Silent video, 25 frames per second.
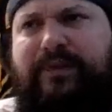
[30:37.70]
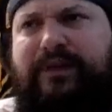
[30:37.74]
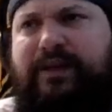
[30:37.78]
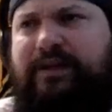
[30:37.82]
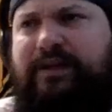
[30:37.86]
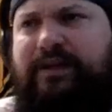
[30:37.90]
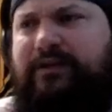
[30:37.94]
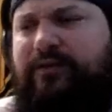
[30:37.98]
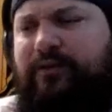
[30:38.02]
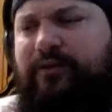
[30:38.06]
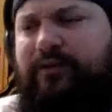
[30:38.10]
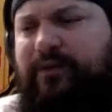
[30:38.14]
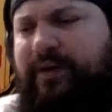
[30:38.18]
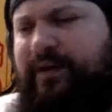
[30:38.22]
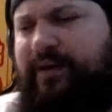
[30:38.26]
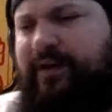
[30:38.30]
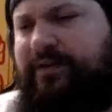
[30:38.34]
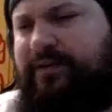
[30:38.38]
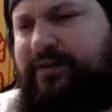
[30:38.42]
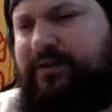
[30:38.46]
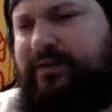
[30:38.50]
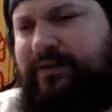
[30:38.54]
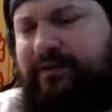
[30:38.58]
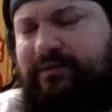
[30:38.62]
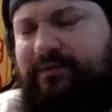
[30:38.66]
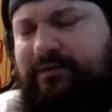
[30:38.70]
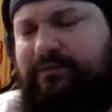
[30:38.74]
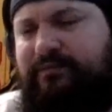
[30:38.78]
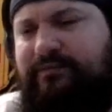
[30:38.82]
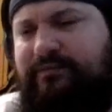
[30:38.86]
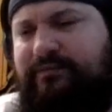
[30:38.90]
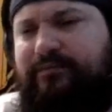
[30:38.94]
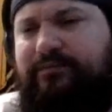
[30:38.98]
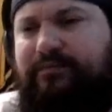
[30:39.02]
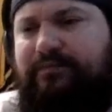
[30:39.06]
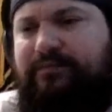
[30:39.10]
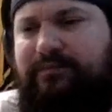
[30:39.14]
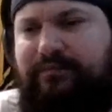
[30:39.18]
don't know what else.
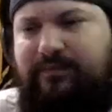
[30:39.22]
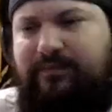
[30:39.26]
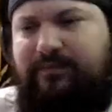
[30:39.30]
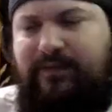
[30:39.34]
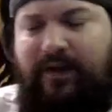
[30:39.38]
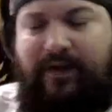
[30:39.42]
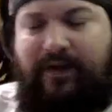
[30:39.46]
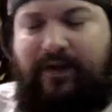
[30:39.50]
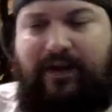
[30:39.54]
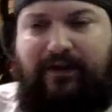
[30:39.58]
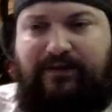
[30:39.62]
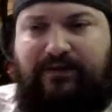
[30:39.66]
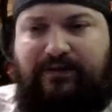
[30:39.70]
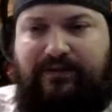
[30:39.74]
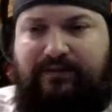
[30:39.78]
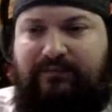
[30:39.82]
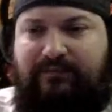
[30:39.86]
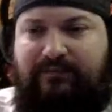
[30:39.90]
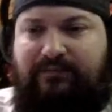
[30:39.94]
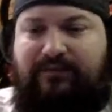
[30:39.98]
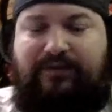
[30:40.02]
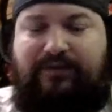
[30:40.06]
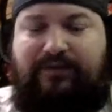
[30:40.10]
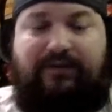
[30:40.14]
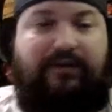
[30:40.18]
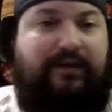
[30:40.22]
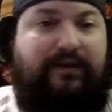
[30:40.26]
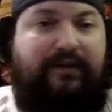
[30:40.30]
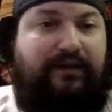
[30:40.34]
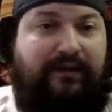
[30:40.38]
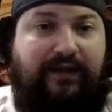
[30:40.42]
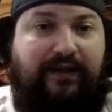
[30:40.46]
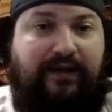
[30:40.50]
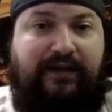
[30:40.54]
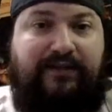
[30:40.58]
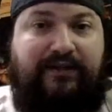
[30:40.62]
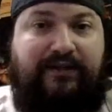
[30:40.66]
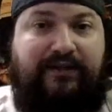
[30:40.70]
Nothing else. It
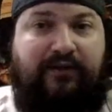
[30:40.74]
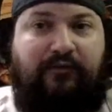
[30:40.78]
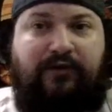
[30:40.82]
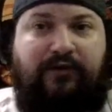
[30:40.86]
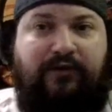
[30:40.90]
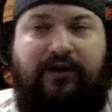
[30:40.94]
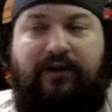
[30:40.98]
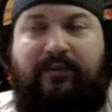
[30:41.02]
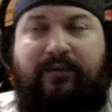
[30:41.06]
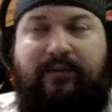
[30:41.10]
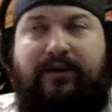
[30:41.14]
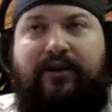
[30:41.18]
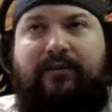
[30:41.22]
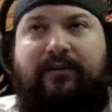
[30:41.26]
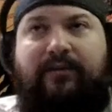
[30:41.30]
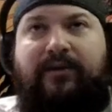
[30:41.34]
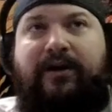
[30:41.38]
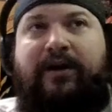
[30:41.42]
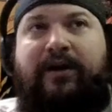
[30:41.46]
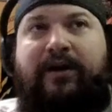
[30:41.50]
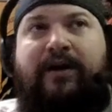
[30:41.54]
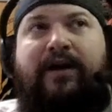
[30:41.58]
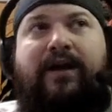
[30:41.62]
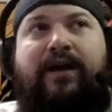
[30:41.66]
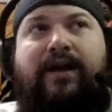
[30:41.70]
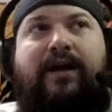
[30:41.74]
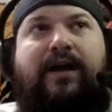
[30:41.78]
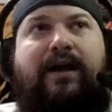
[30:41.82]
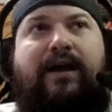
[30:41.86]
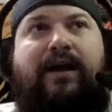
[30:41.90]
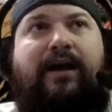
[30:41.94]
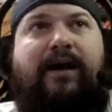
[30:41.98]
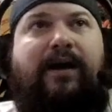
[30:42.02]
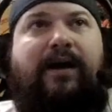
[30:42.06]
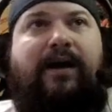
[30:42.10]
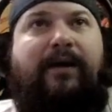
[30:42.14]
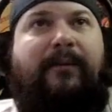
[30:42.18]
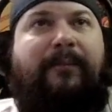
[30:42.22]
did a sequel to Dumb and Dumber.
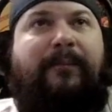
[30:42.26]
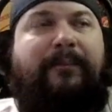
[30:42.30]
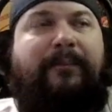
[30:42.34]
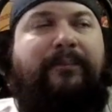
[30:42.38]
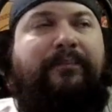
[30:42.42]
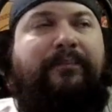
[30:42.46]
Um,